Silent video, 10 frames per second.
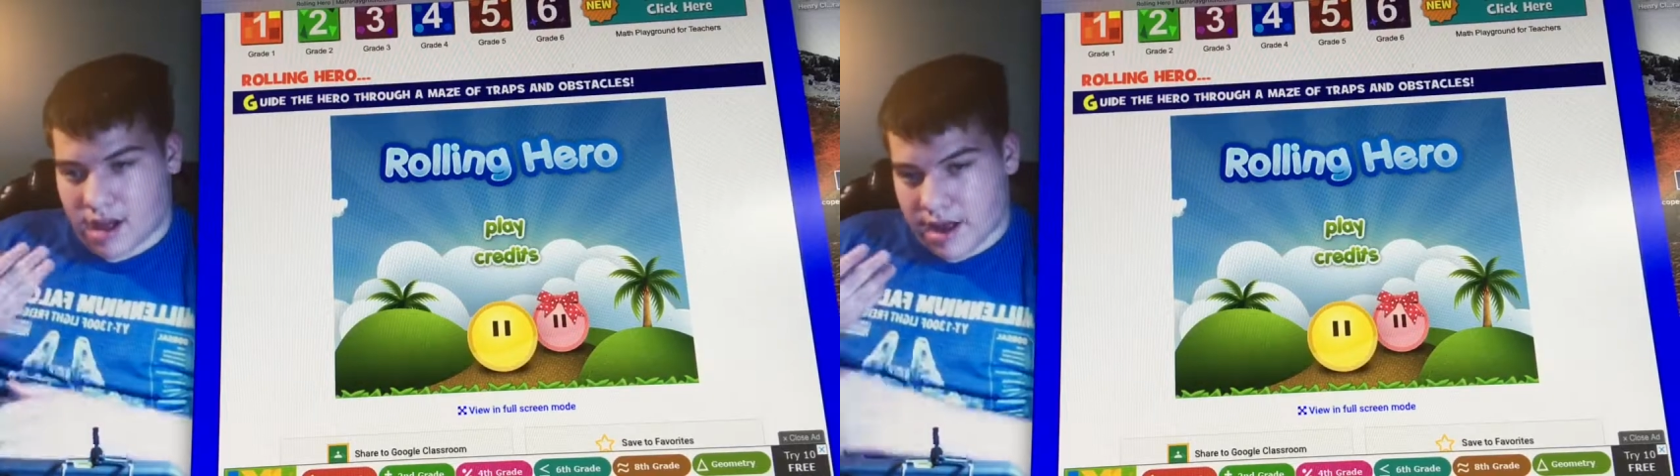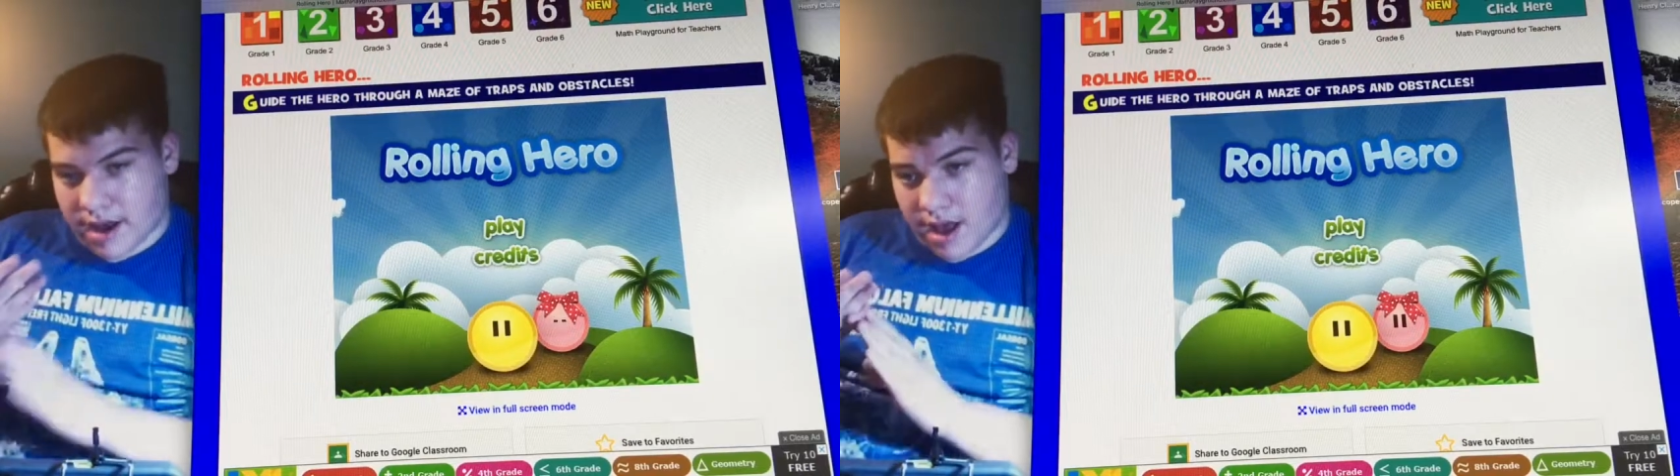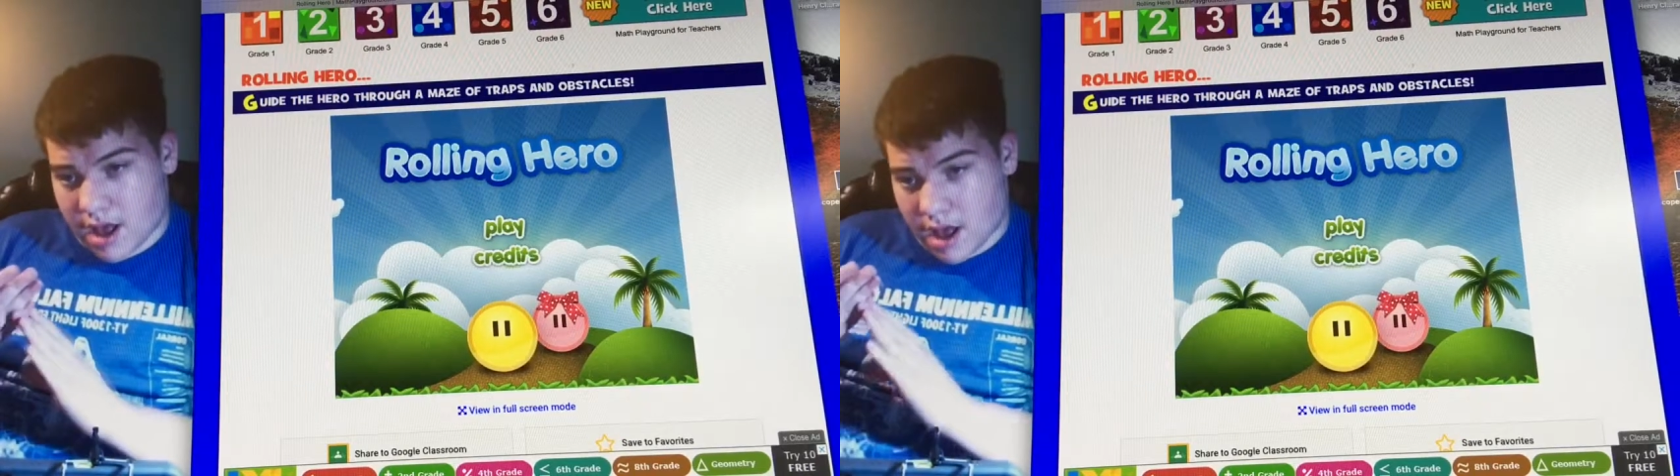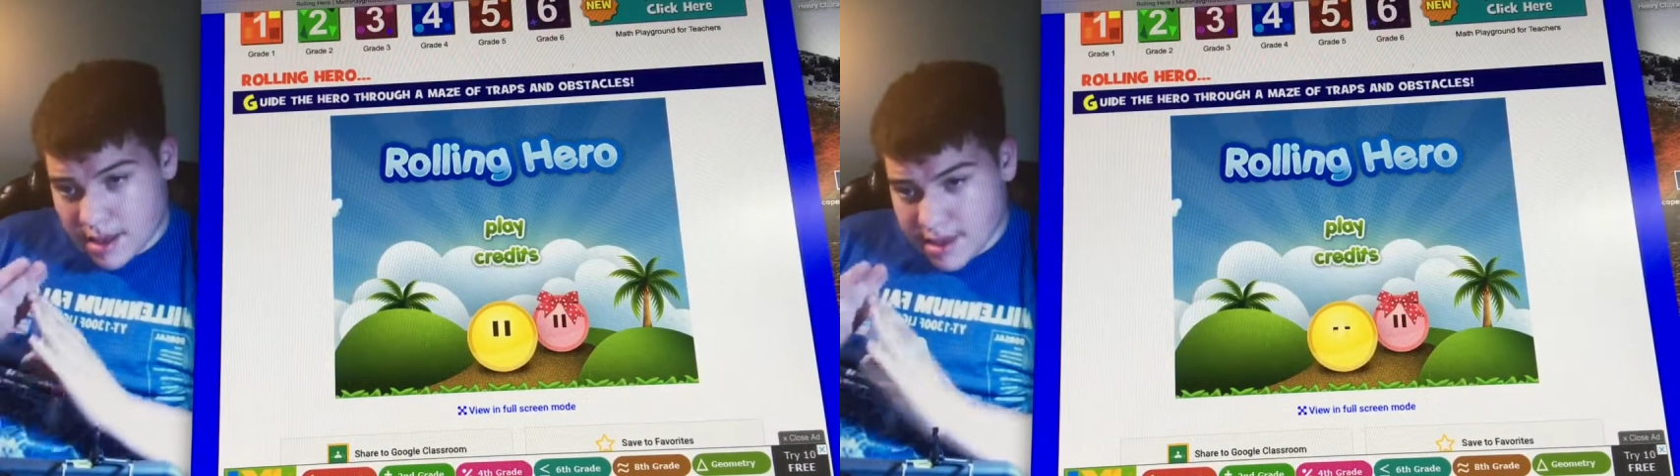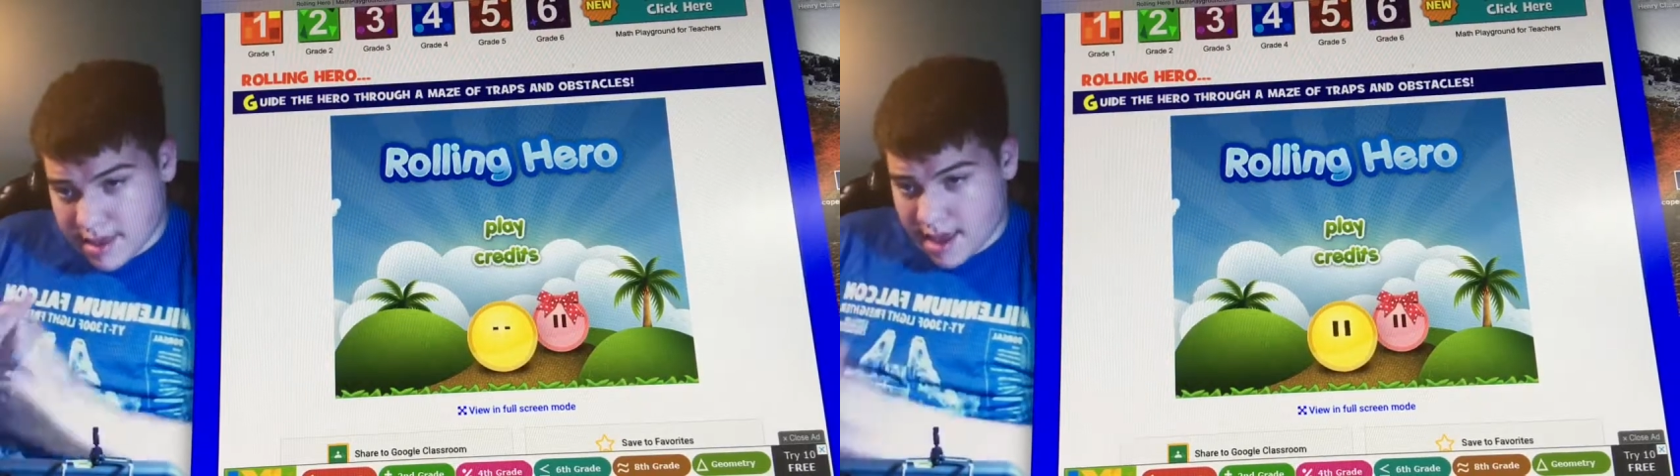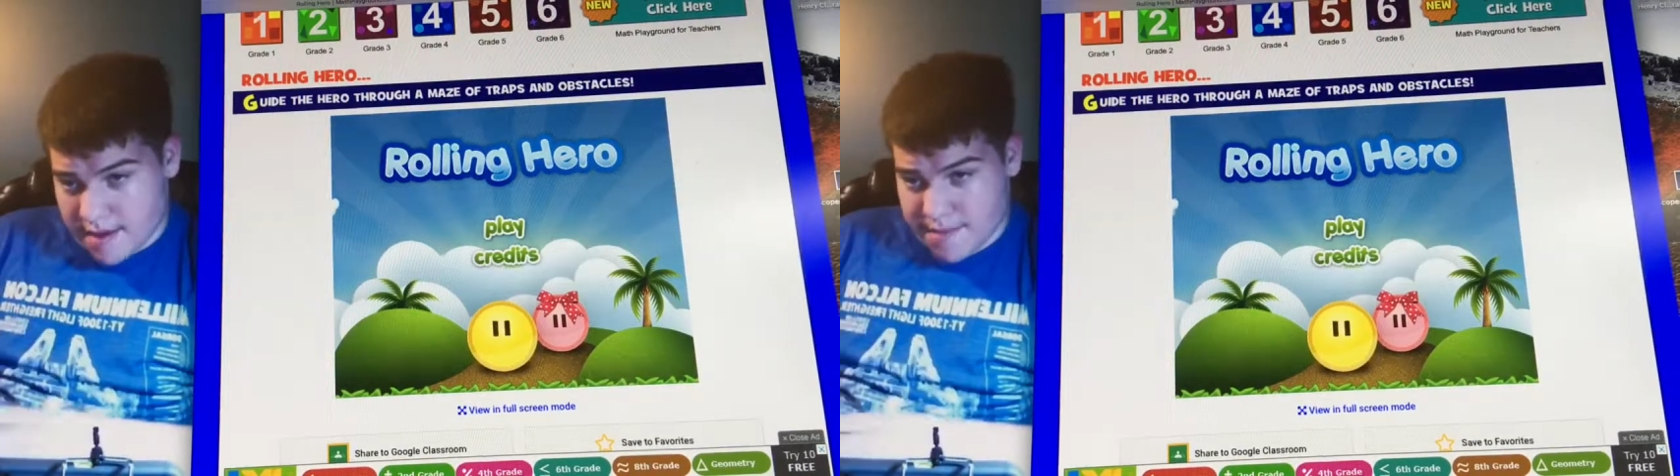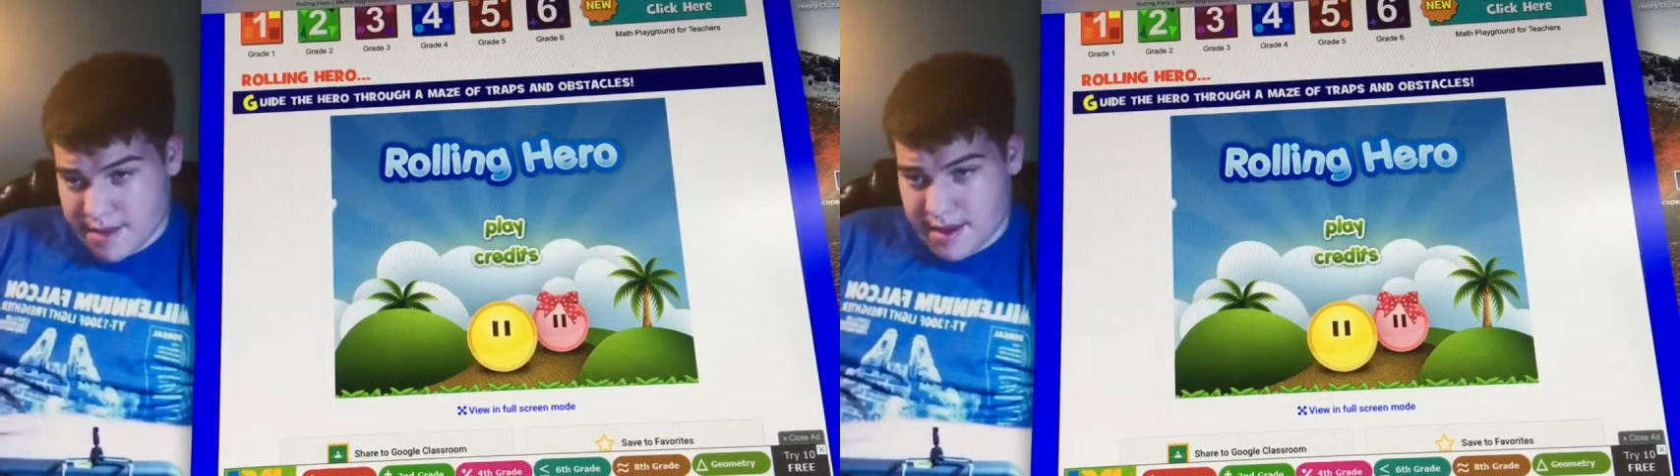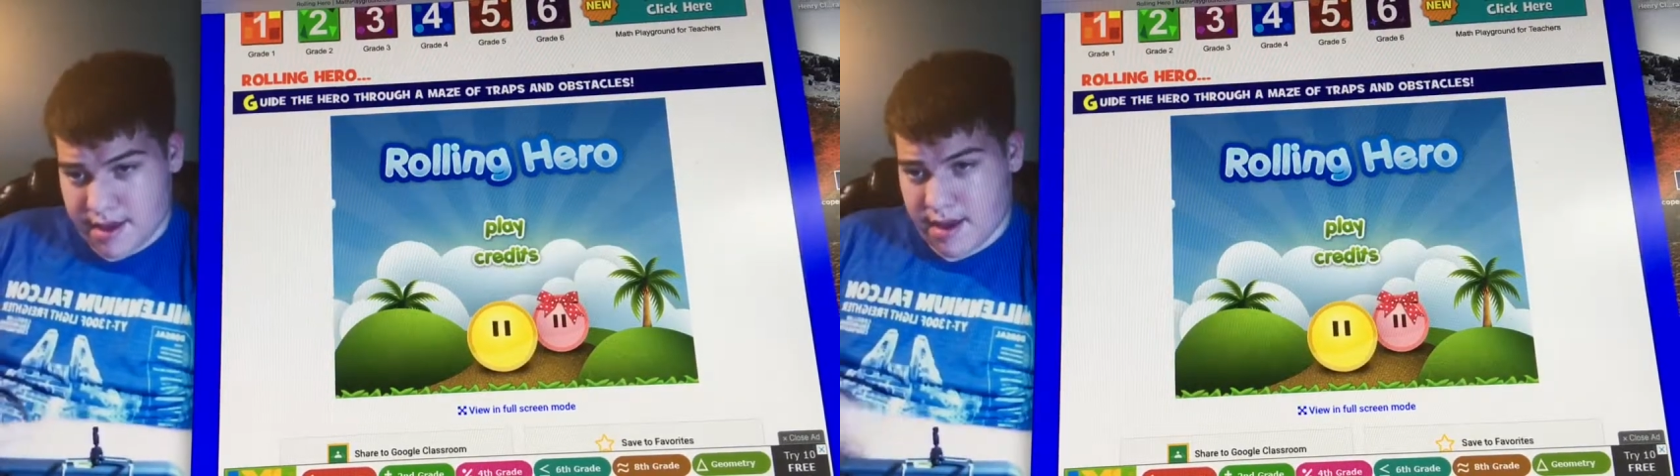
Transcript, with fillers: on on them